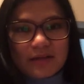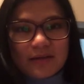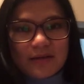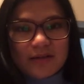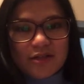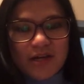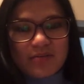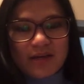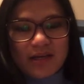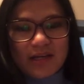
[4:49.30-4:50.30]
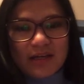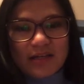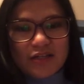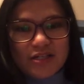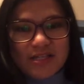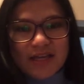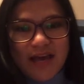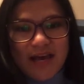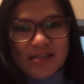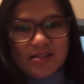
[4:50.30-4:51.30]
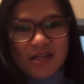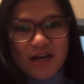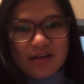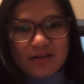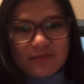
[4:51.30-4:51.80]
Try to make an interesting cast shadow.